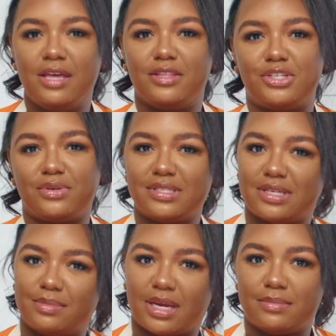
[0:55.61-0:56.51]
that you can
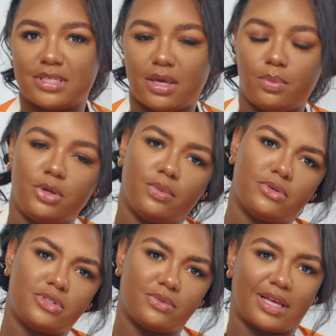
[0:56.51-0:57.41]
sometimes get when you
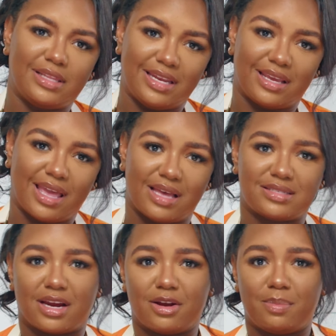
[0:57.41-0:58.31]
roast directly in a
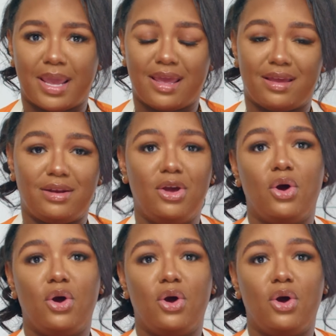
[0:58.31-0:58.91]
cast iron pan